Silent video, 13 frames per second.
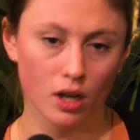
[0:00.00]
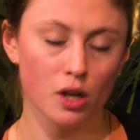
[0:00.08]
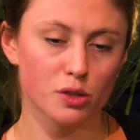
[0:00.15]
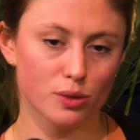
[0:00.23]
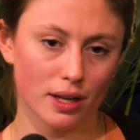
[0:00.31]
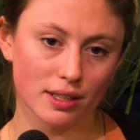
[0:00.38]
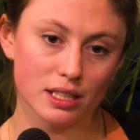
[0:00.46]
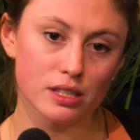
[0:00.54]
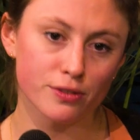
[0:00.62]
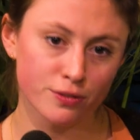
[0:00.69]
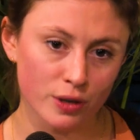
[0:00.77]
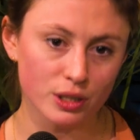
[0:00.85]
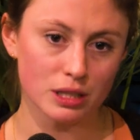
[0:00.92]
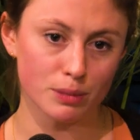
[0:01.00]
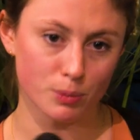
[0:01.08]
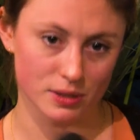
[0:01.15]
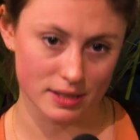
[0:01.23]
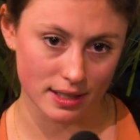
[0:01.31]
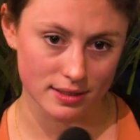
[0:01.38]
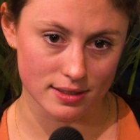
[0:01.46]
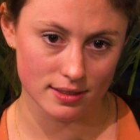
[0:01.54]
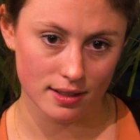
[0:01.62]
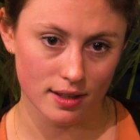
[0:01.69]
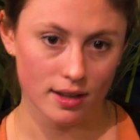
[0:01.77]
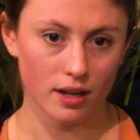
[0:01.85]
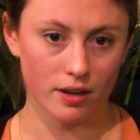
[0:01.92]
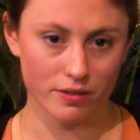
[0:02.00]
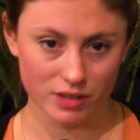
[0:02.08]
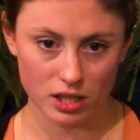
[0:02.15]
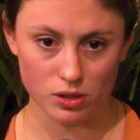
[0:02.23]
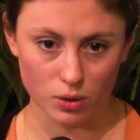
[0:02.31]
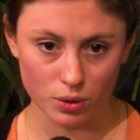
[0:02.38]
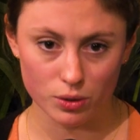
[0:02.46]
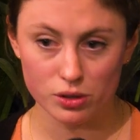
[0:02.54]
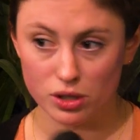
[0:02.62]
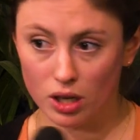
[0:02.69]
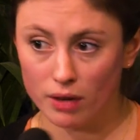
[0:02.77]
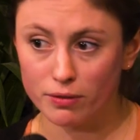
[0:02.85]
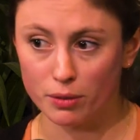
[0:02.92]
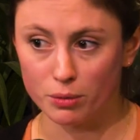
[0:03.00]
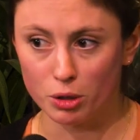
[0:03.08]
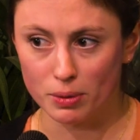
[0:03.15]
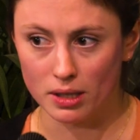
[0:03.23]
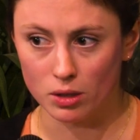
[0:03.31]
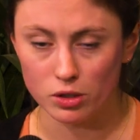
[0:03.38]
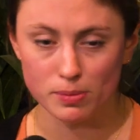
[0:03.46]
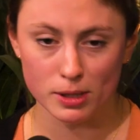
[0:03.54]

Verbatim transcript: So at least 30% of national laws come from European laws,